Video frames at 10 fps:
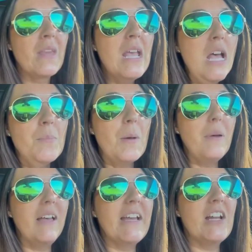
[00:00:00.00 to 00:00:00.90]

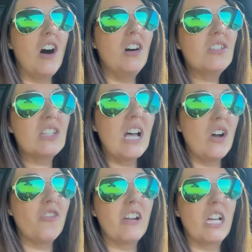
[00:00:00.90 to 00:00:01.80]
Papillion also
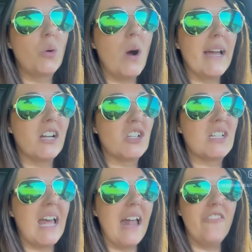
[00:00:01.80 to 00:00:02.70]
requires
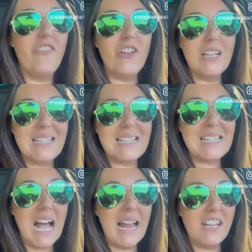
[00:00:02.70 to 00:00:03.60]
10-foot
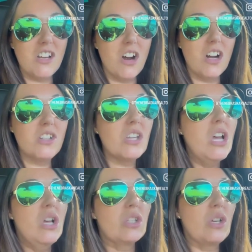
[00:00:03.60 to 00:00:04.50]
side yards,
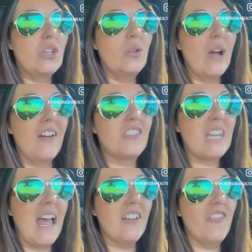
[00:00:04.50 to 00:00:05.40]
so you have
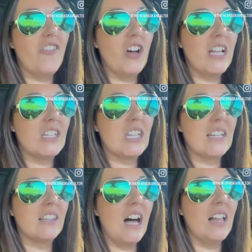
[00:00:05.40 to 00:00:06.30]
10 foot to the
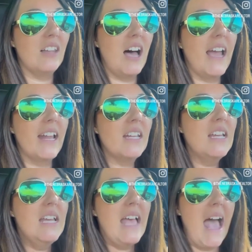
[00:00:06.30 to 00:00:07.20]
lot line
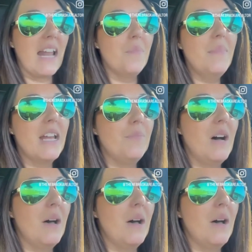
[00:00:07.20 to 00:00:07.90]
at a minimum